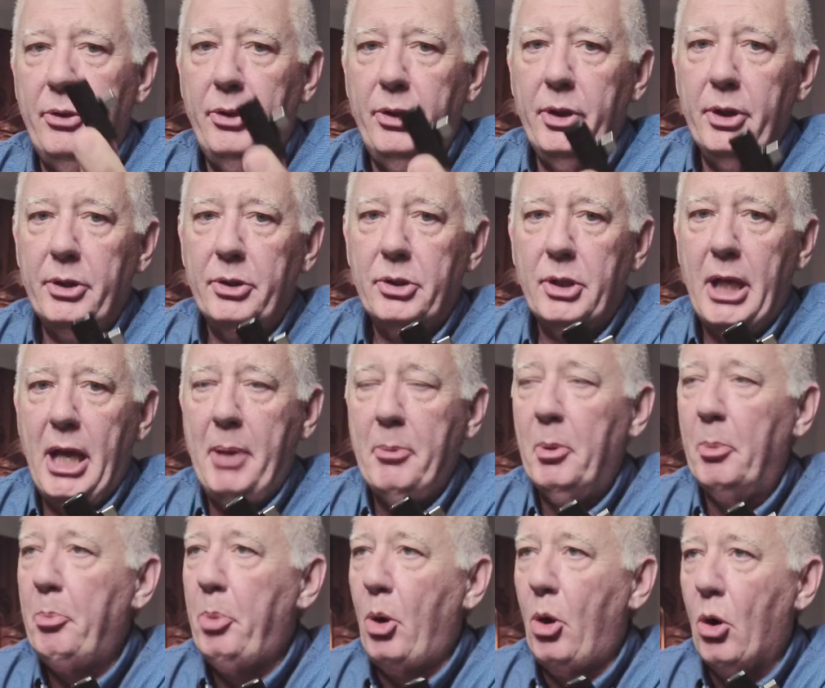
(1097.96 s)
This came
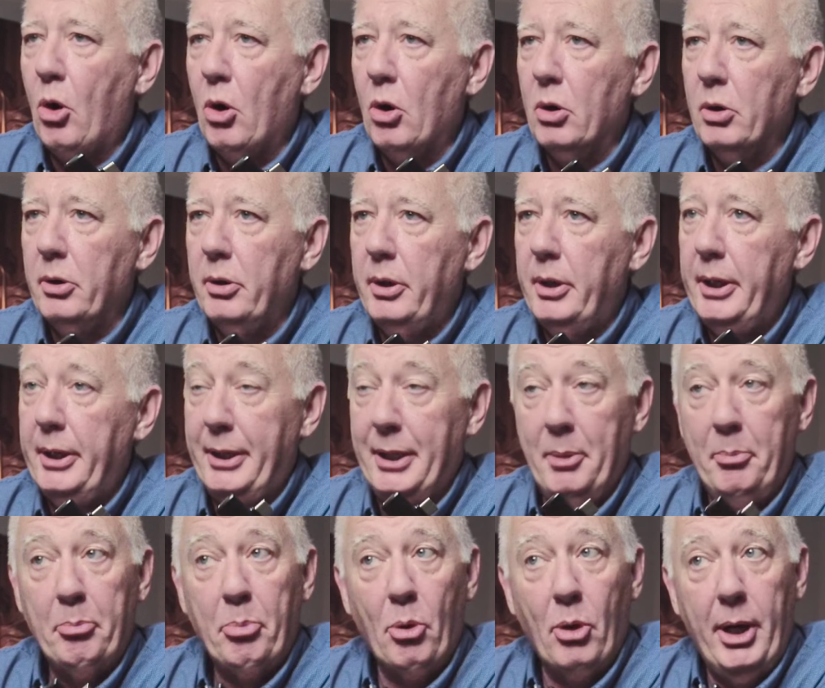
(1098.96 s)
apart. It
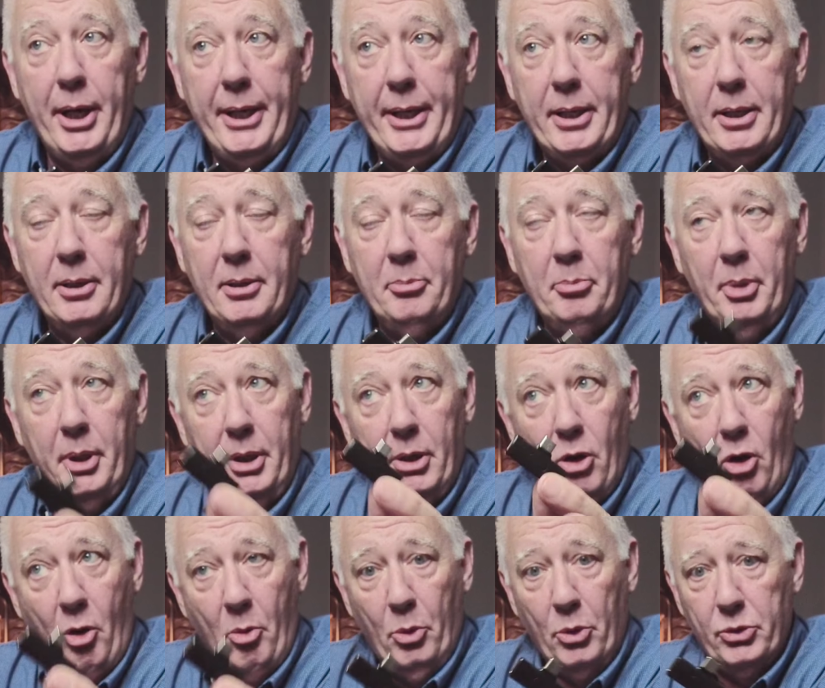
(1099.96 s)
didn't break, but it
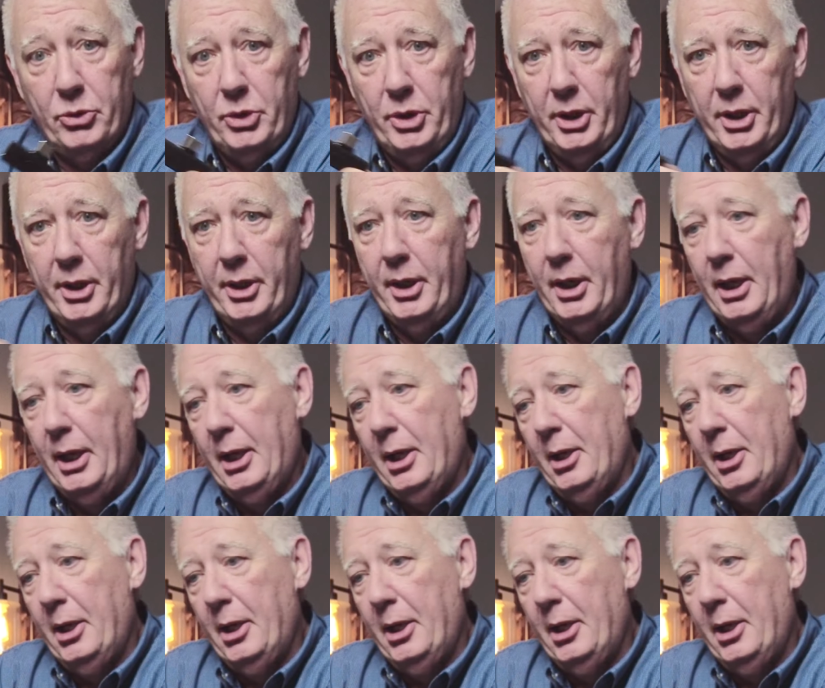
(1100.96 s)
almost did,